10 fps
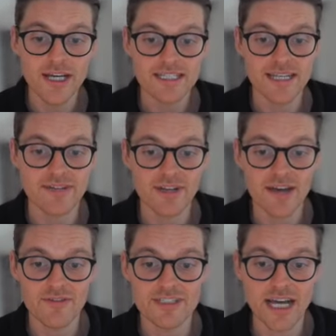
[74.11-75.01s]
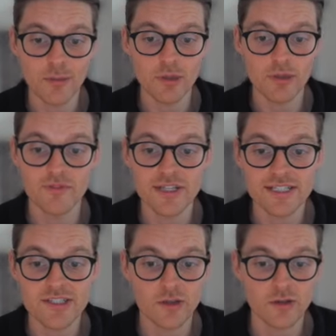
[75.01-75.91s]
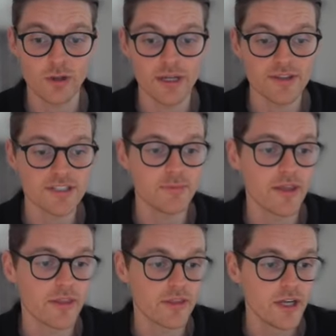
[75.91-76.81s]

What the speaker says: to even have a double of this throughout this month.